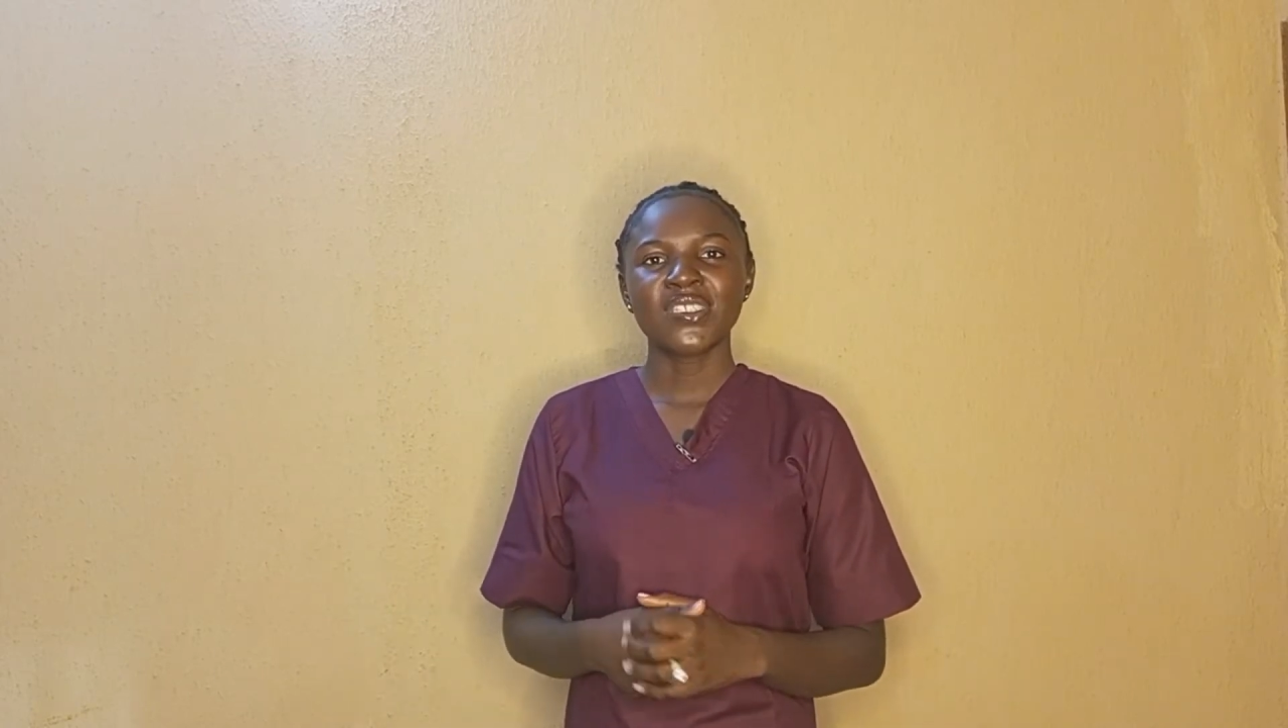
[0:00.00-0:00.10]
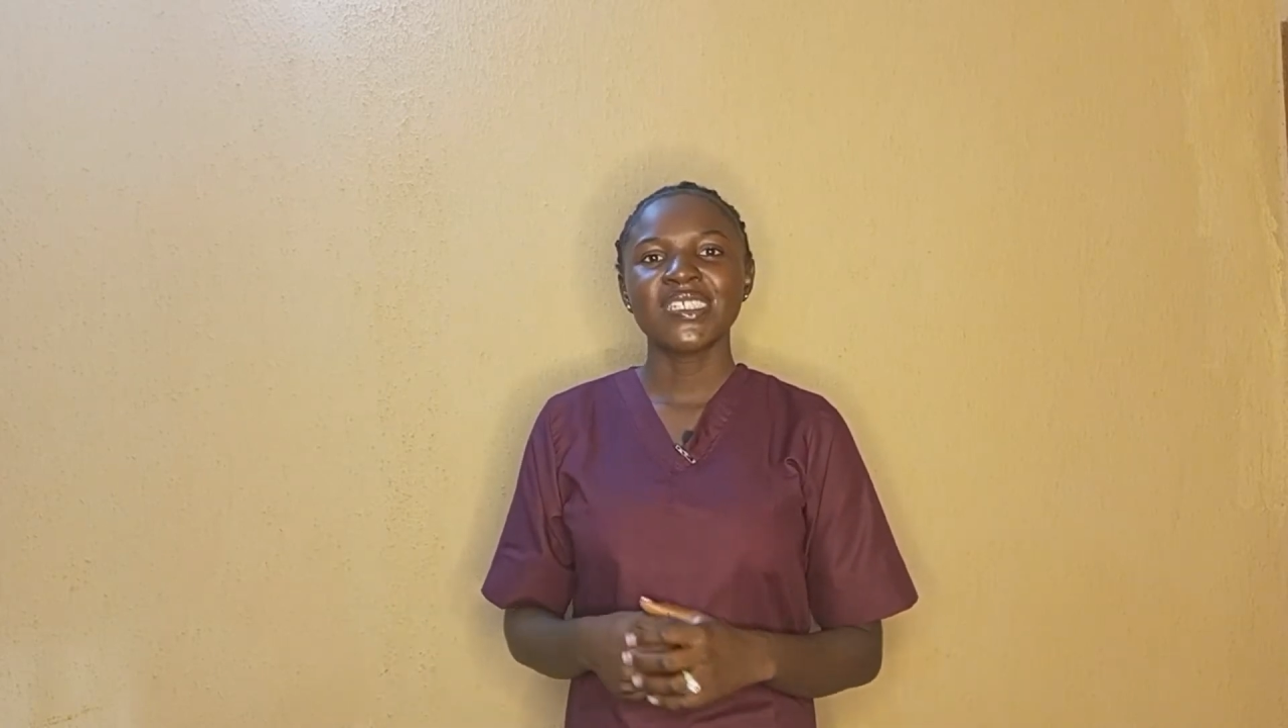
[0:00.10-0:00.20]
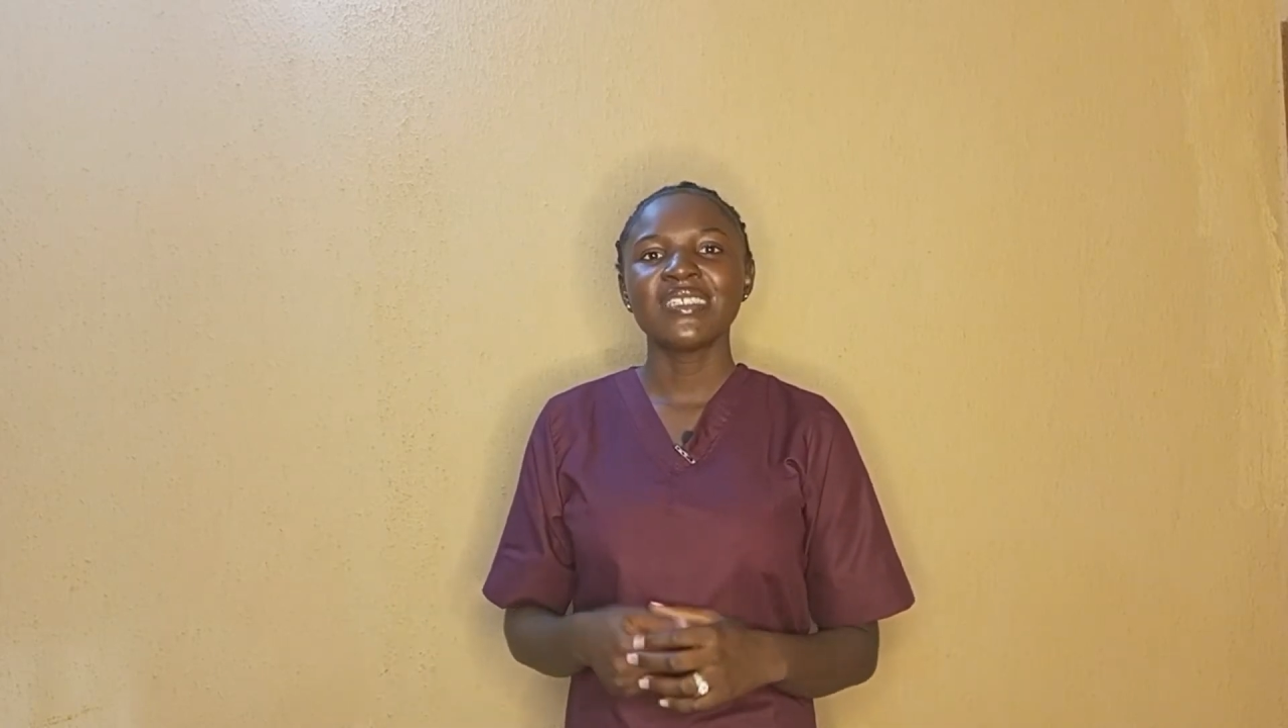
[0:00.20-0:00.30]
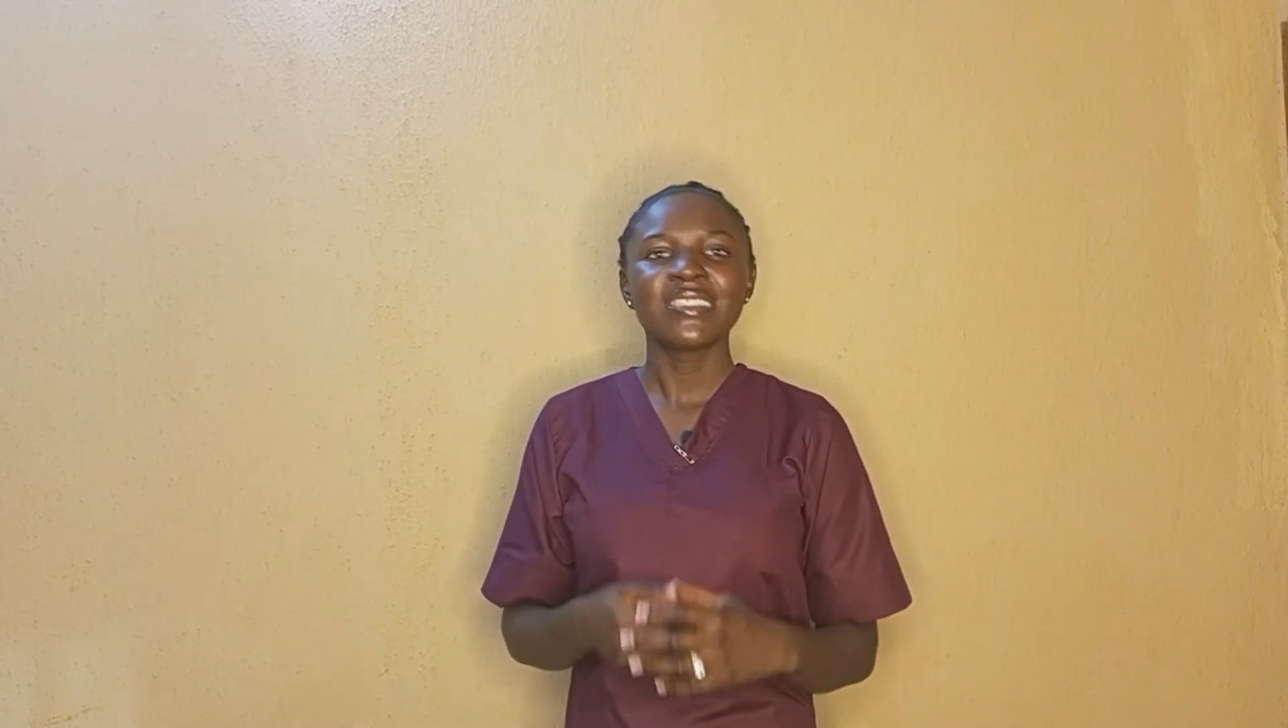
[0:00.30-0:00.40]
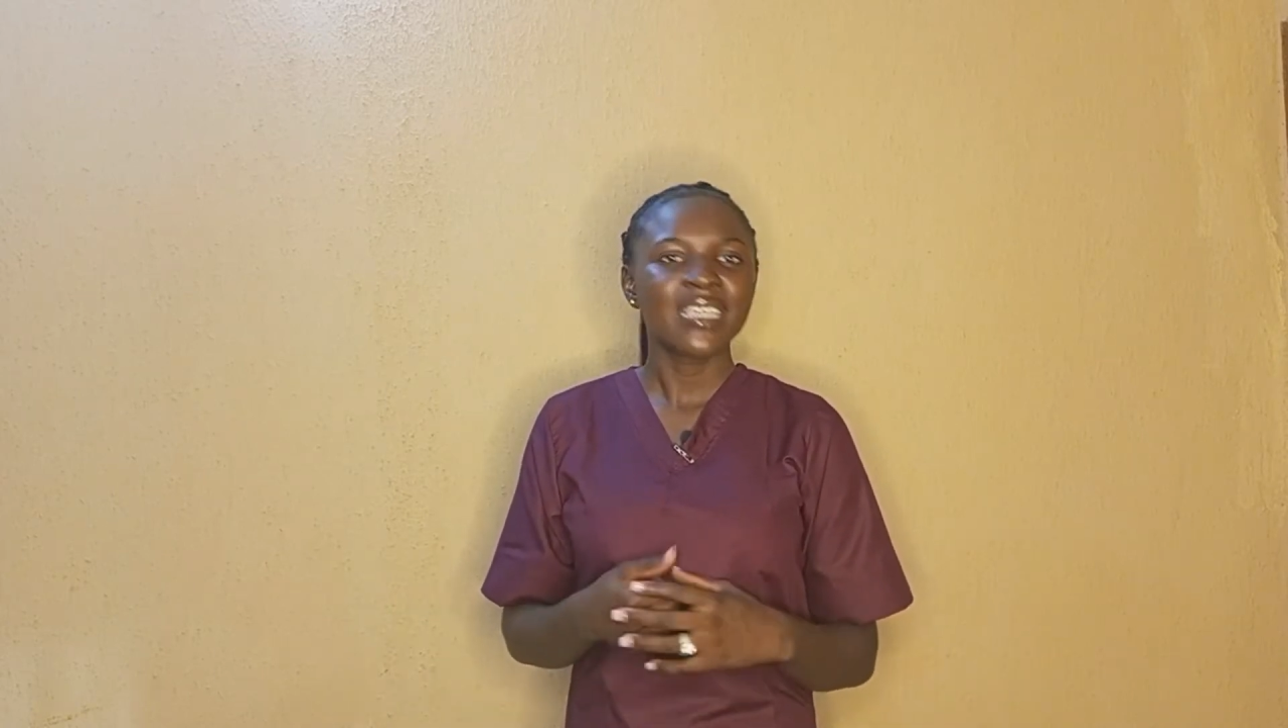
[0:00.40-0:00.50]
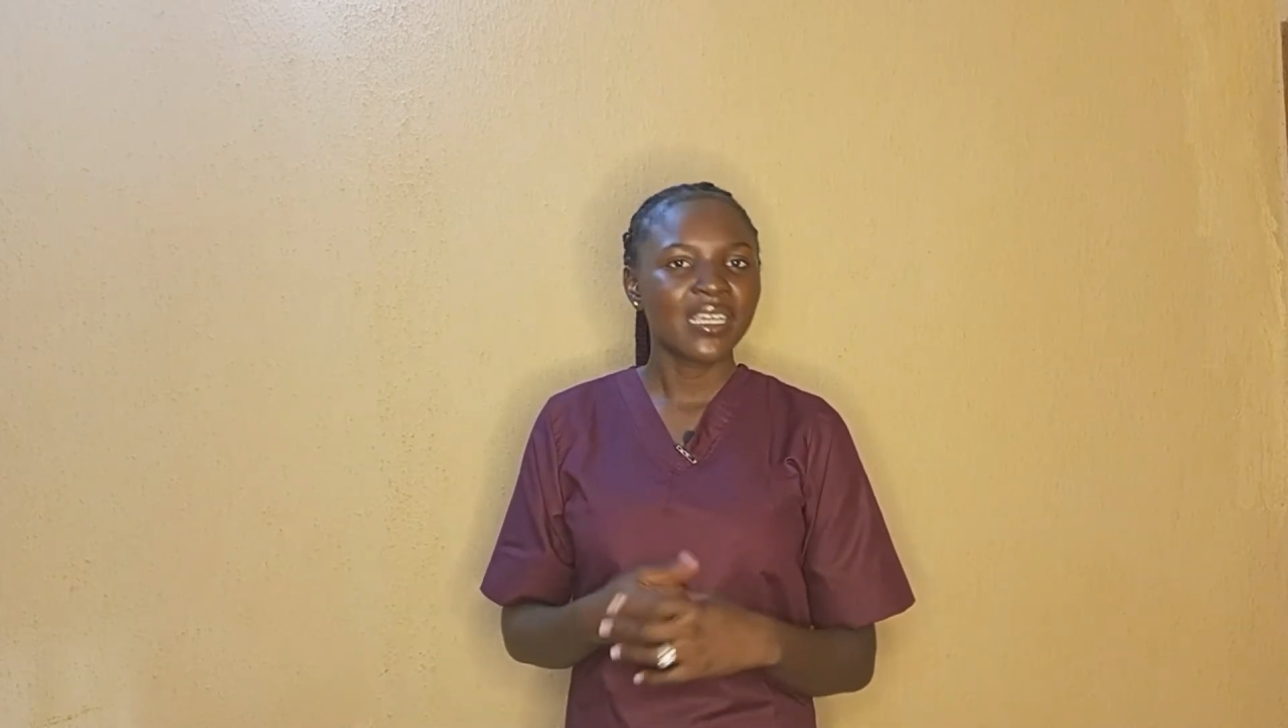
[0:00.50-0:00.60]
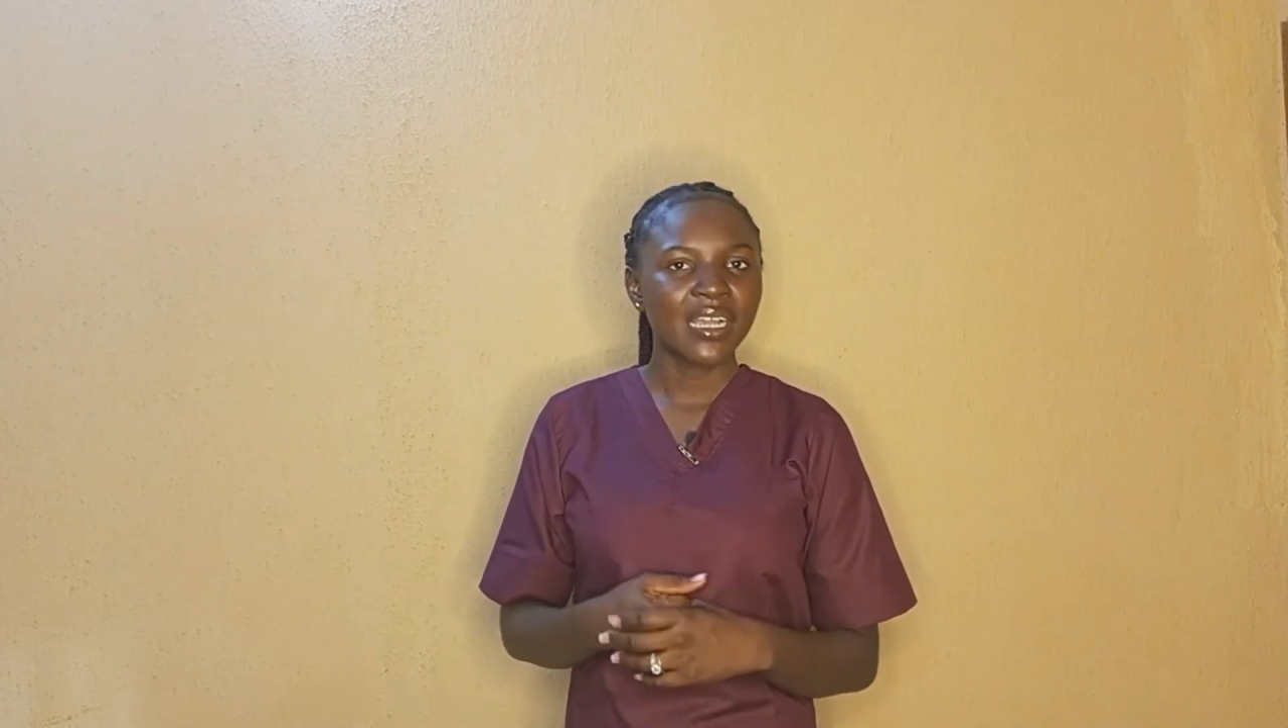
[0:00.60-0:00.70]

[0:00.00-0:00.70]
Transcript: is skin